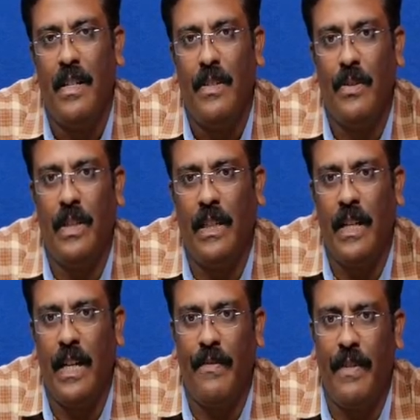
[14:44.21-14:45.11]
so that
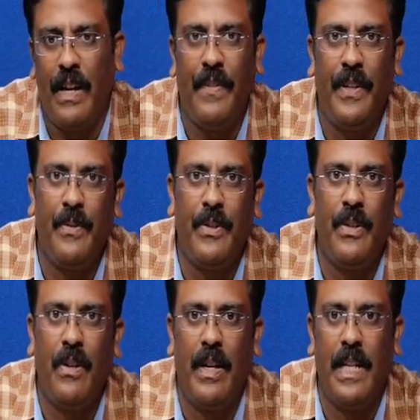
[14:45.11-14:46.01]
kind of graph we used to
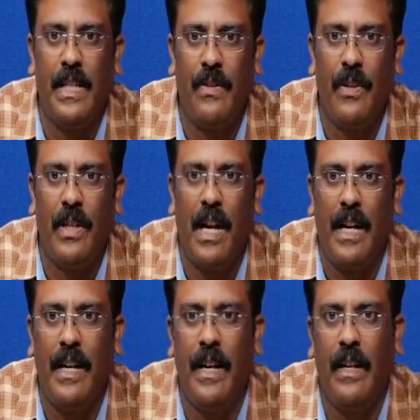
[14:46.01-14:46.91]
call it as your
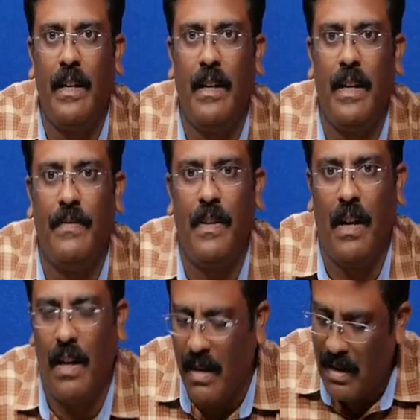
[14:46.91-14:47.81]
undirected graph,
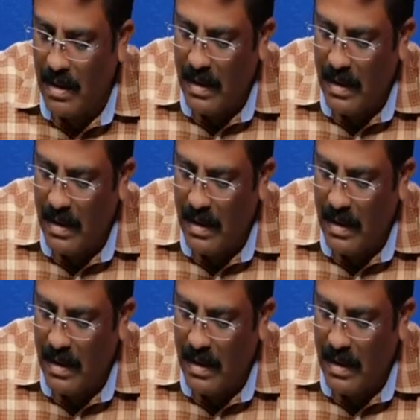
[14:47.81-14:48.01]
or